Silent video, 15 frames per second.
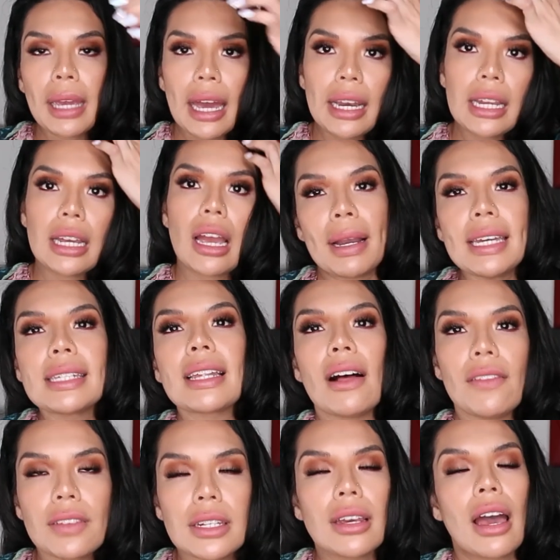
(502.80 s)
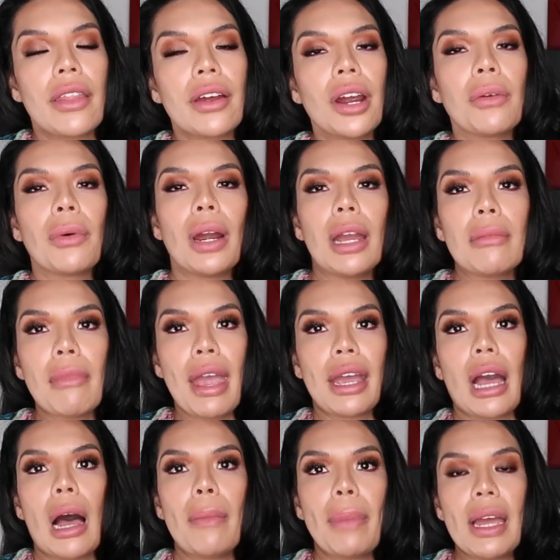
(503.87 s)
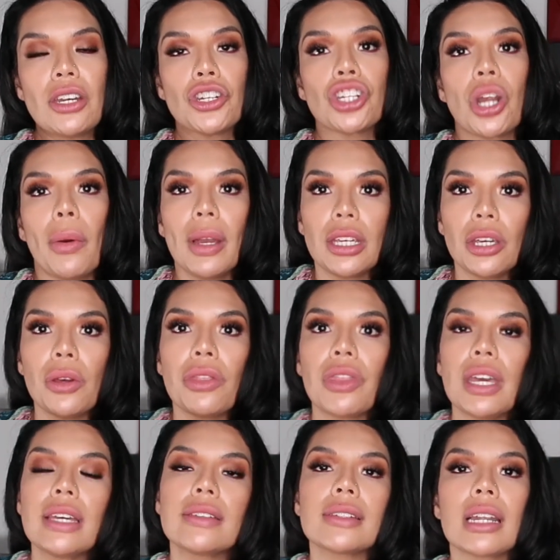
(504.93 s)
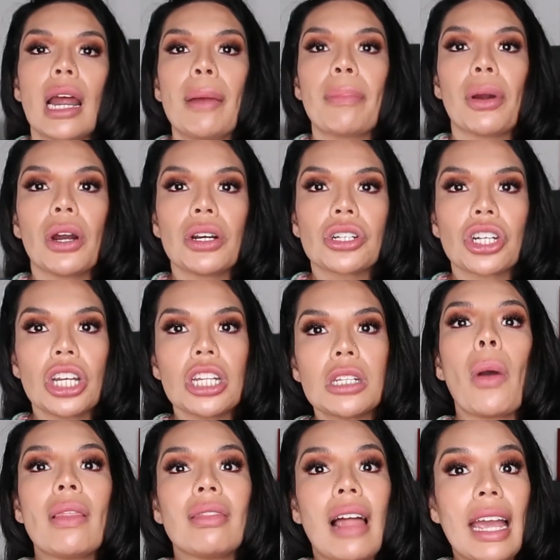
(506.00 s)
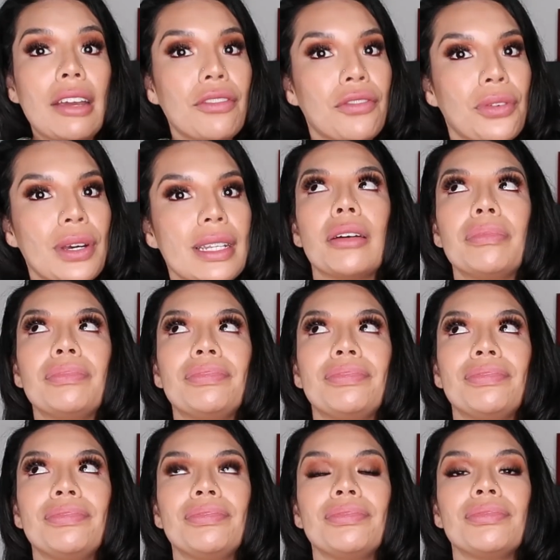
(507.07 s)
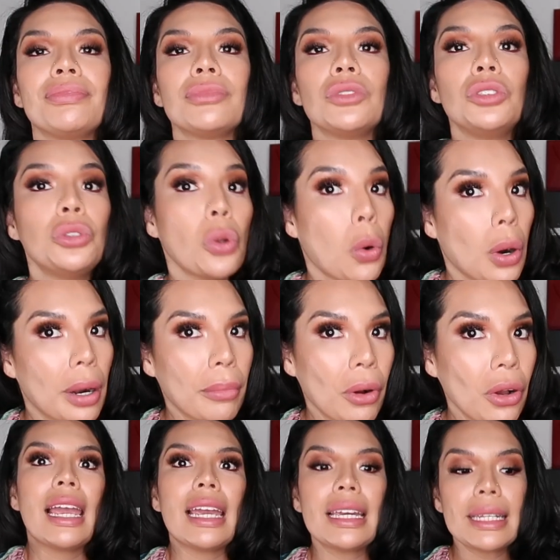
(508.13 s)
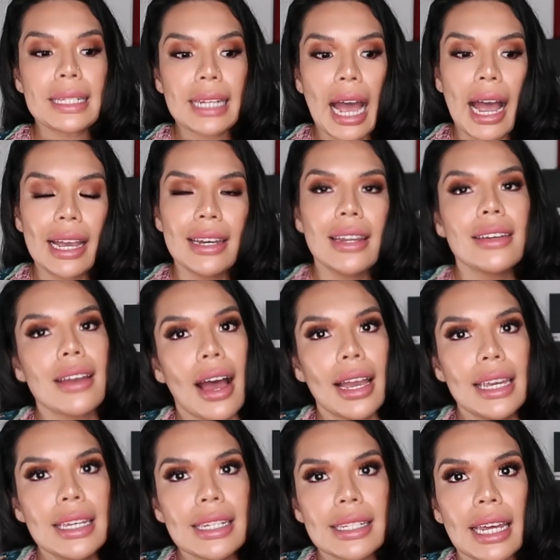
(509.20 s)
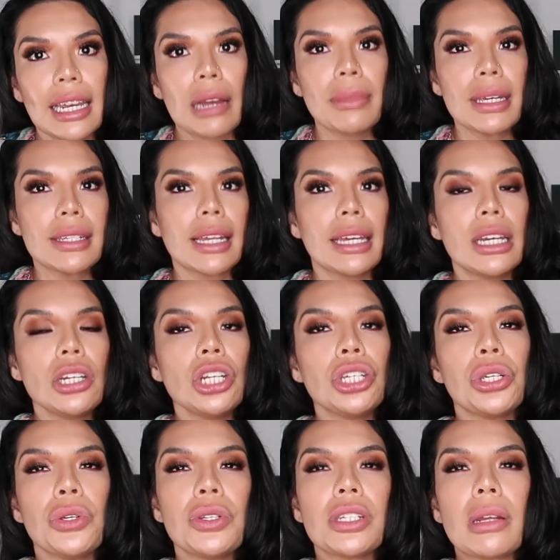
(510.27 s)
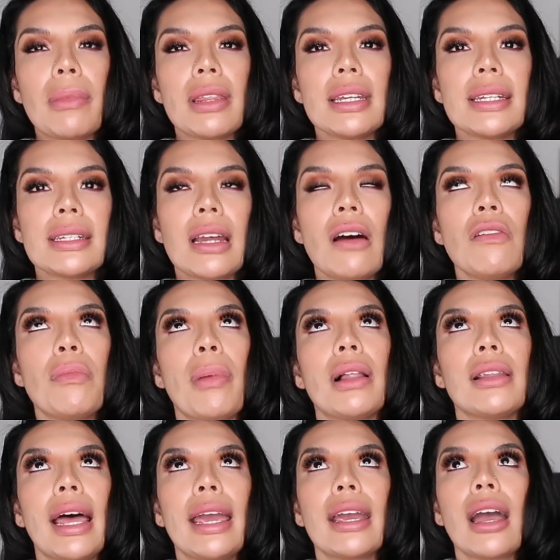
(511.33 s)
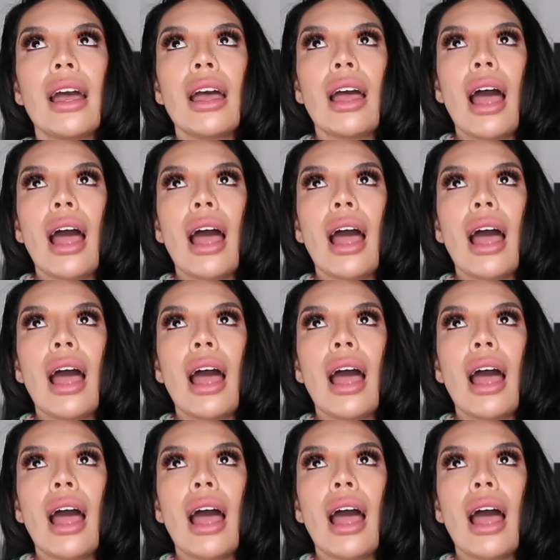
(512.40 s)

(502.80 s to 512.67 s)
getting myself together and wearing makeup and showing you things that I purchased when life was normal is kind of nice. Like, I'm excited to use some of this stuff, but like,